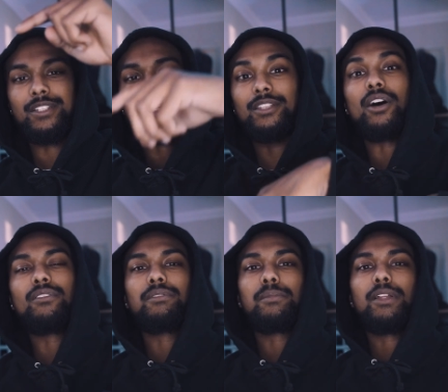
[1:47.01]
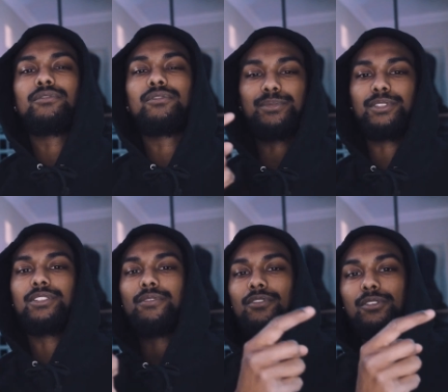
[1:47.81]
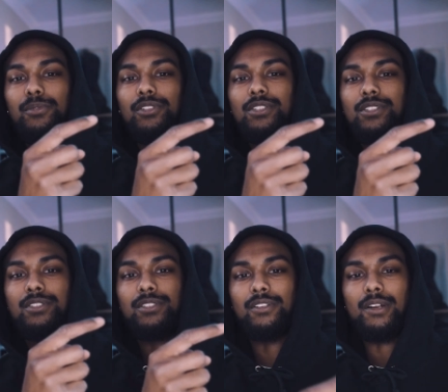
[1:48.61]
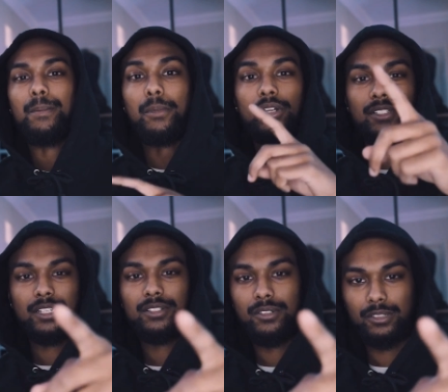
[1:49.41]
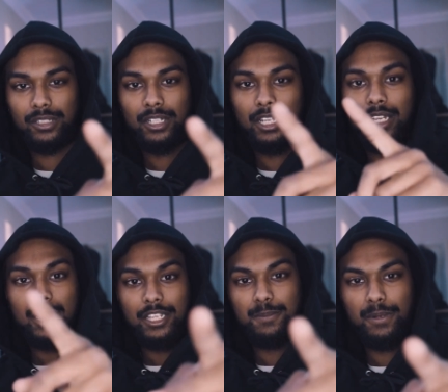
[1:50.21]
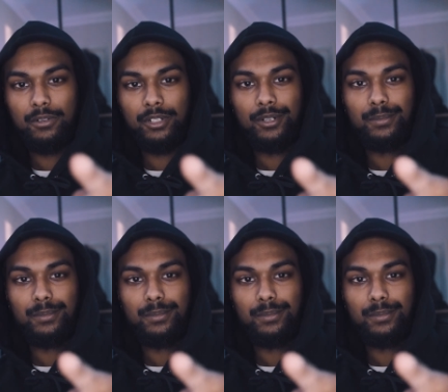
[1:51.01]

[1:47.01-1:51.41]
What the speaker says: And the other platform you need to follow me on is Instagram, but TikTok is blowing up.